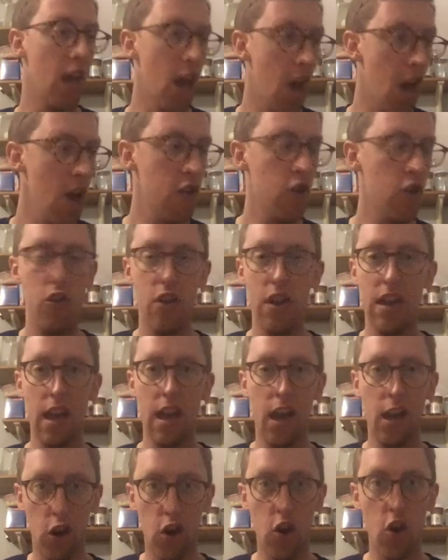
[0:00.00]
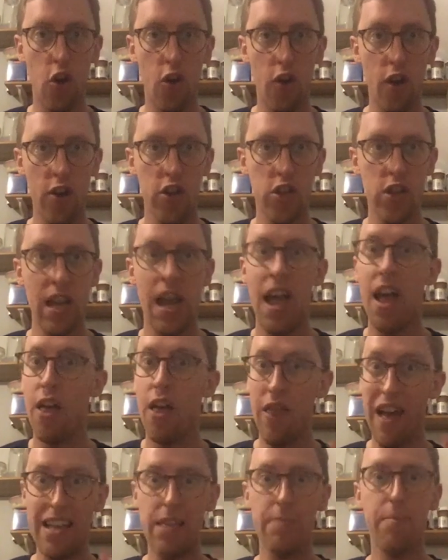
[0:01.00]
urgency, and curiosity.
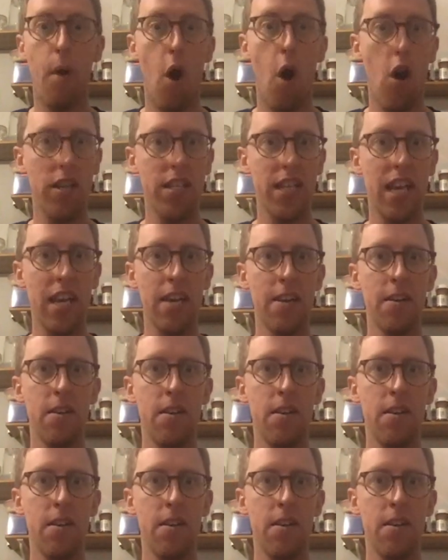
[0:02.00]
That's marketing.